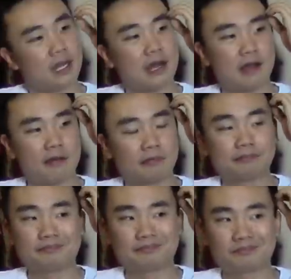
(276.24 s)

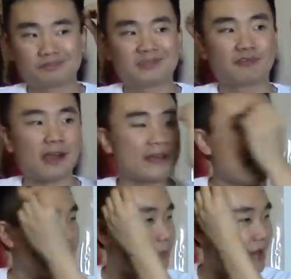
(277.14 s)
um, right
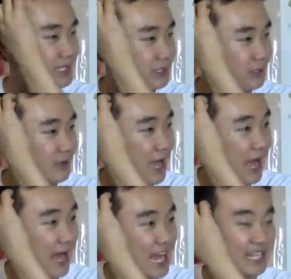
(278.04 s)
now the prices are
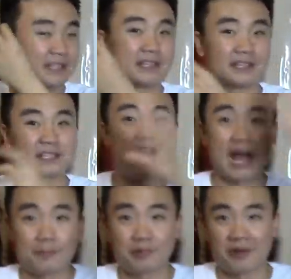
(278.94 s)
high there's
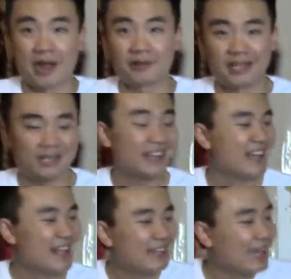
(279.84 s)
hype around it
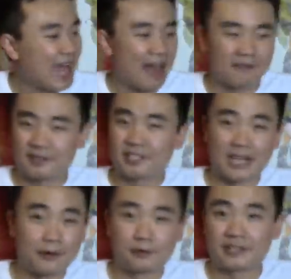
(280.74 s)
they haven't
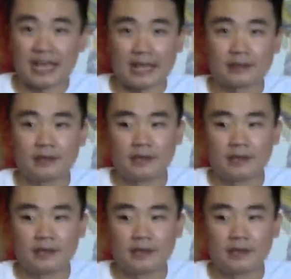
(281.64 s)
settled yet